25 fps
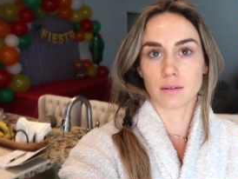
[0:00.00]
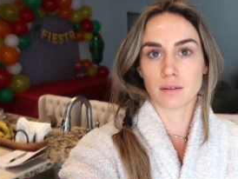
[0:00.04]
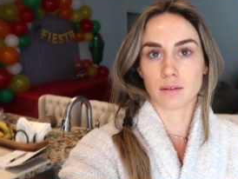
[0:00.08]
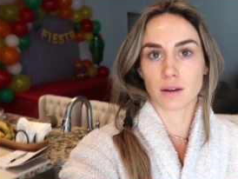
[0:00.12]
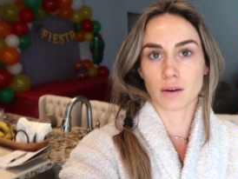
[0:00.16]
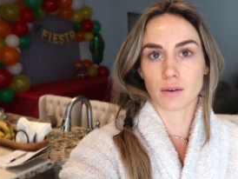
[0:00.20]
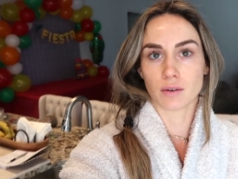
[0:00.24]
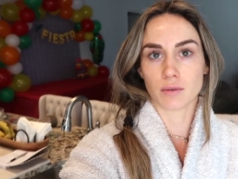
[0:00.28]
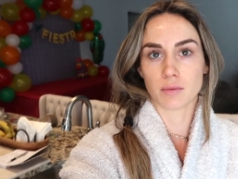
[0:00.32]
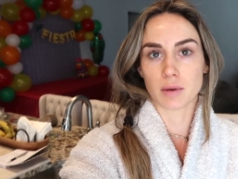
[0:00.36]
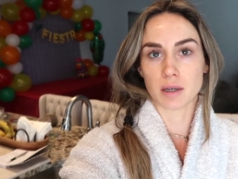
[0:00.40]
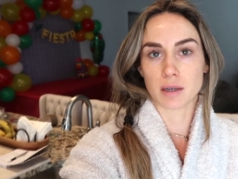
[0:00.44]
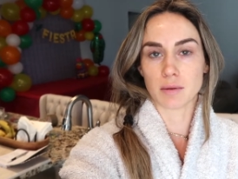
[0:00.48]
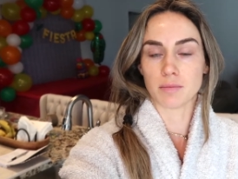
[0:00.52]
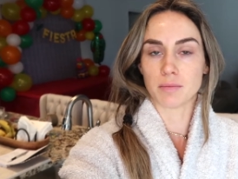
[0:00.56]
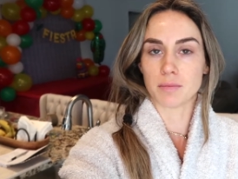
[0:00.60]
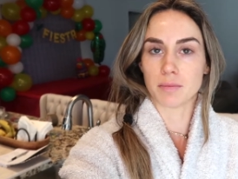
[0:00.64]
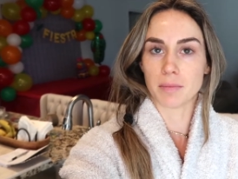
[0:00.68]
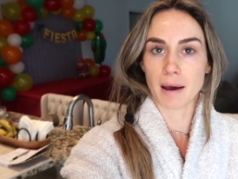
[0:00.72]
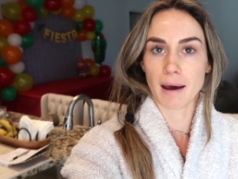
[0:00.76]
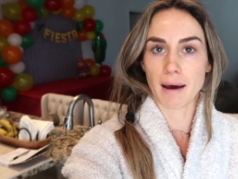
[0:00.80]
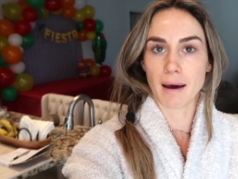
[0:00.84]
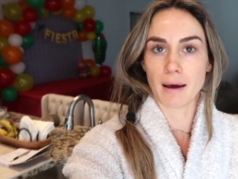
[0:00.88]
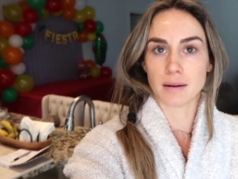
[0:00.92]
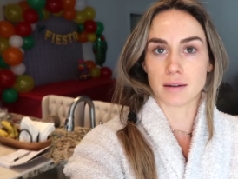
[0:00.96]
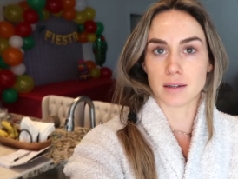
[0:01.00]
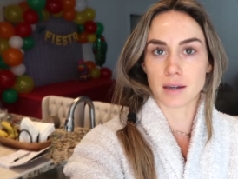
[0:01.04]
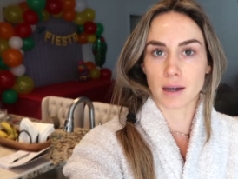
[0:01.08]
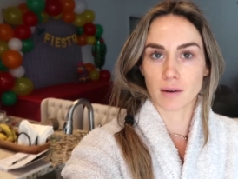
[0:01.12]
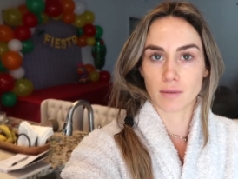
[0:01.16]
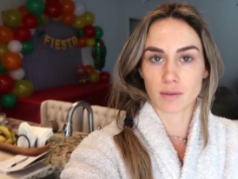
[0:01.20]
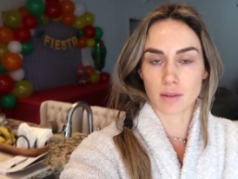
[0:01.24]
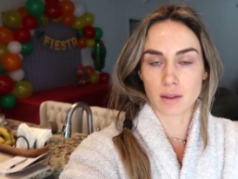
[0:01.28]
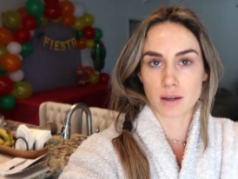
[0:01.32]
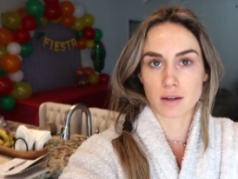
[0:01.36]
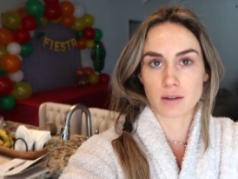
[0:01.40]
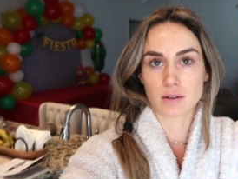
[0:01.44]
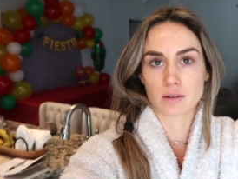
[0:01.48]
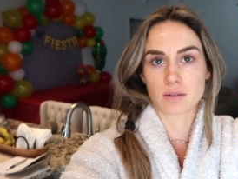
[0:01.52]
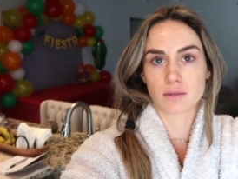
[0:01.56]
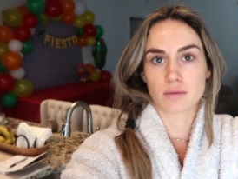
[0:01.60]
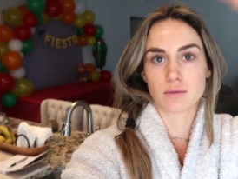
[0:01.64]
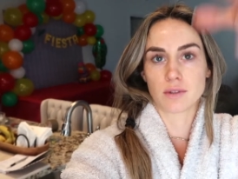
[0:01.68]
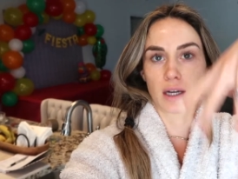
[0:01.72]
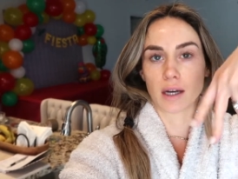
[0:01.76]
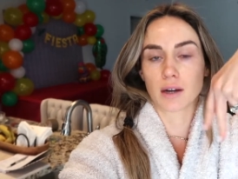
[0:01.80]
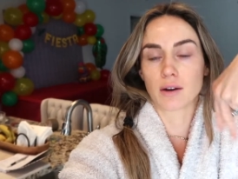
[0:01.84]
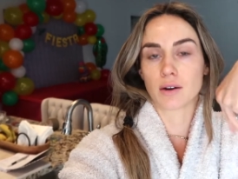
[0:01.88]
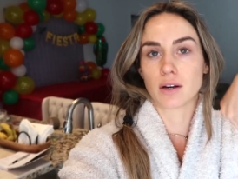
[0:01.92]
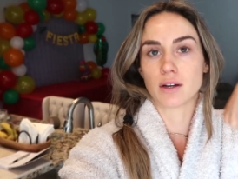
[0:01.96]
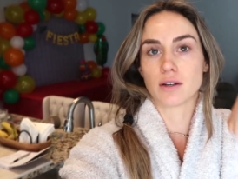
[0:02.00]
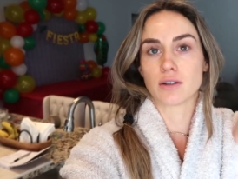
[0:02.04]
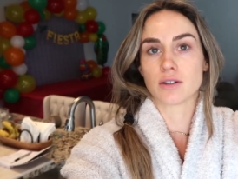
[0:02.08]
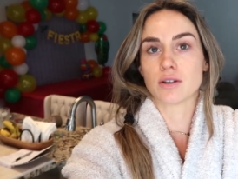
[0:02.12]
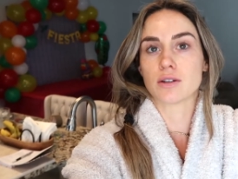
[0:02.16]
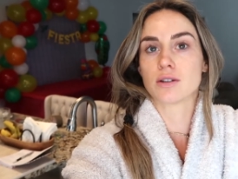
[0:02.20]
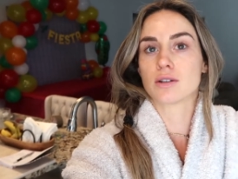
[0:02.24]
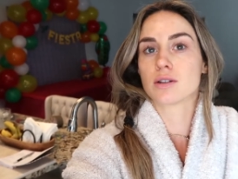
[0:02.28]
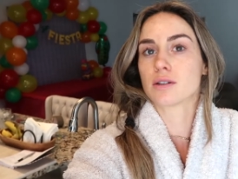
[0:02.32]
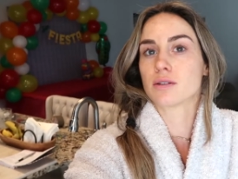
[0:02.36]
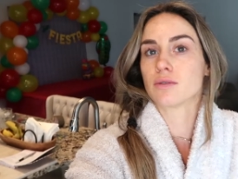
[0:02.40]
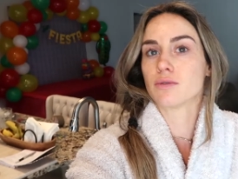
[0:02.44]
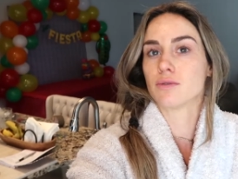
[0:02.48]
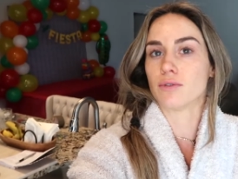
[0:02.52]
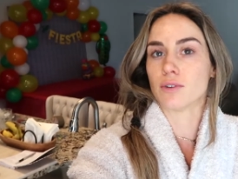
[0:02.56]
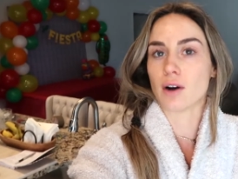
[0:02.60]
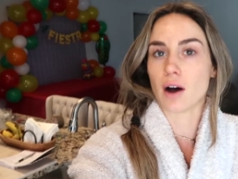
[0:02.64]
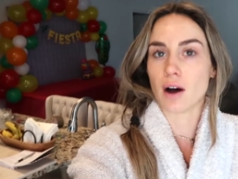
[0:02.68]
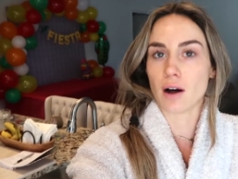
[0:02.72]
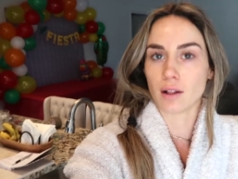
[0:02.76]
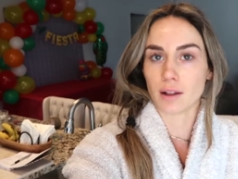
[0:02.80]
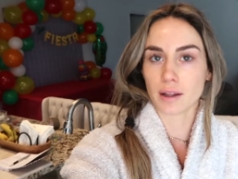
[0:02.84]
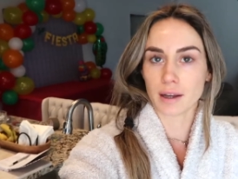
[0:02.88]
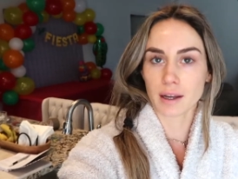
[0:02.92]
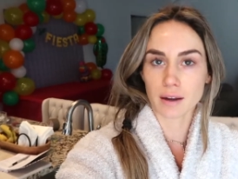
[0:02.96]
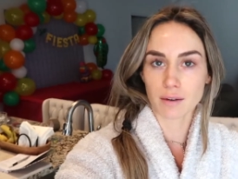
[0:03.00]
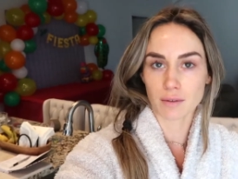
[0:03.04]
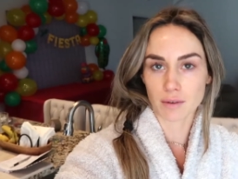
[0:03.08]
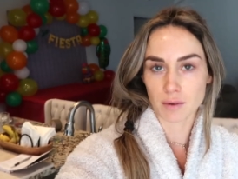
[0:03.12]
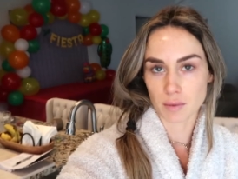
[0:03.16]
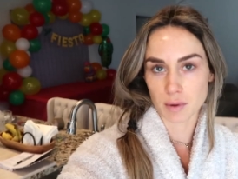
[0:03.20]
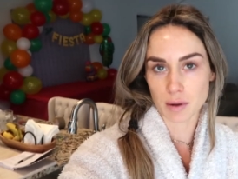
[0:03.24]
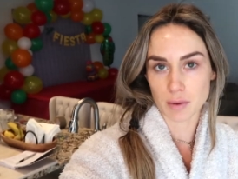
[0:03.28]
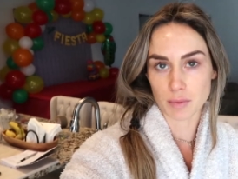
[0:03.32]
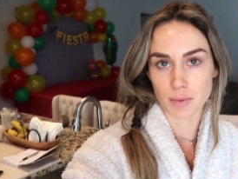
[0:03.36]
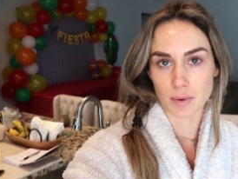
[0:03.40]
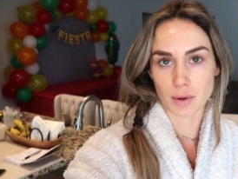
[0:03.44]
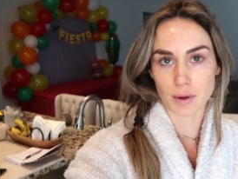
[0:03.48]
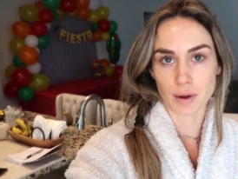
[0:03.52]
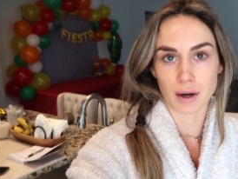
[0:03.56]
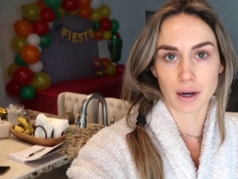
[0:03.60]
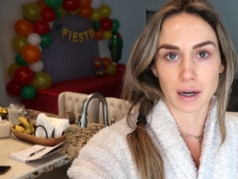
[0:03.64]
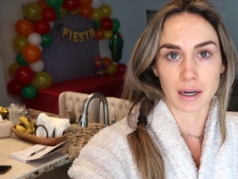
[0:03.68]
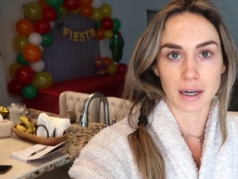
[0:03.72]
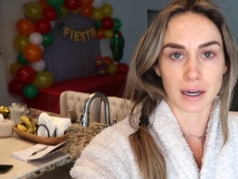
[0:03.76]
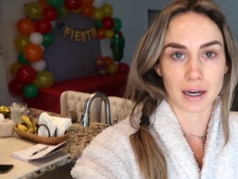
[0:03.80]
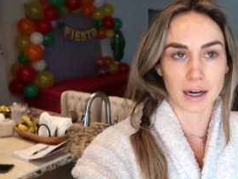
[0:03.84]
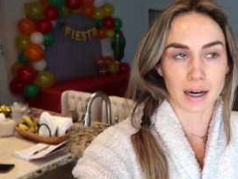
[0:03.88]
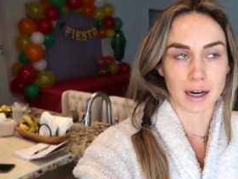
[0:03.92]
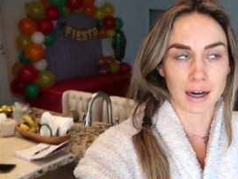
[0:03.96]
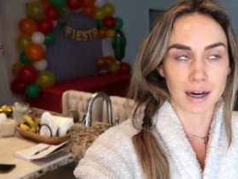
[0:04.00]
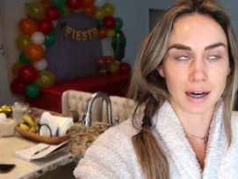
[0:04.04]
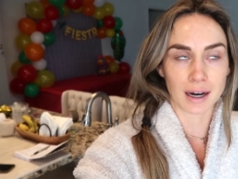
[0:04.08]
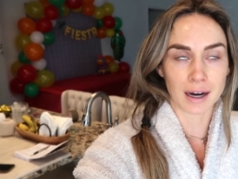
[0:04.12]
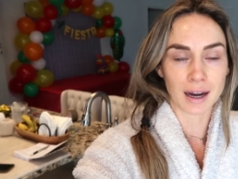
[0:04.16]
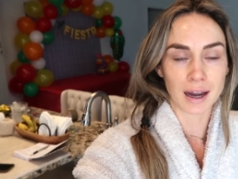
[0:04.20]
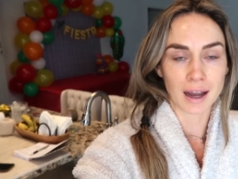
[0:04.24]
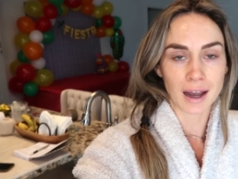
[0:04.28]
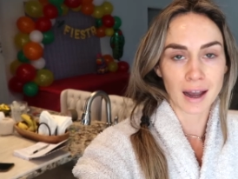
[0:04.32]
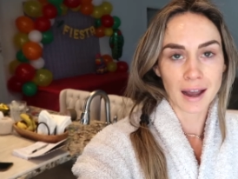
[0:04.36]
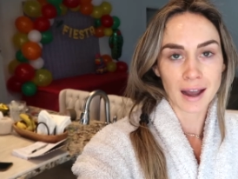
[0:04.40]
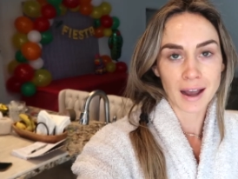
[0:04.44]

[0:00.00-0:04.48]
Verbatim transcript: that would be bad to have things, decorations just falling when people are here.